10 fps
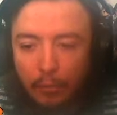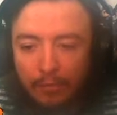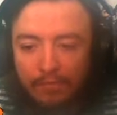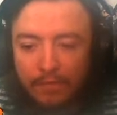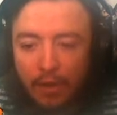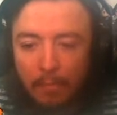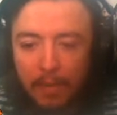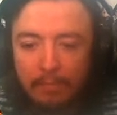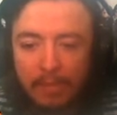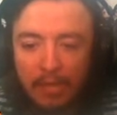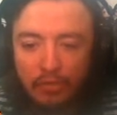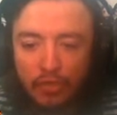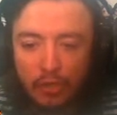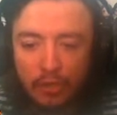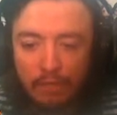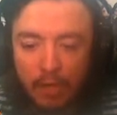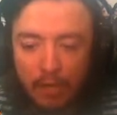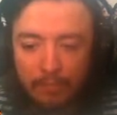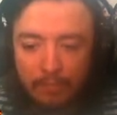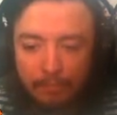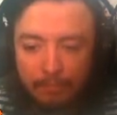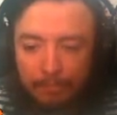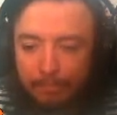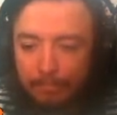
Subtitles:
I know it's not, but I'm getting Journey vibes.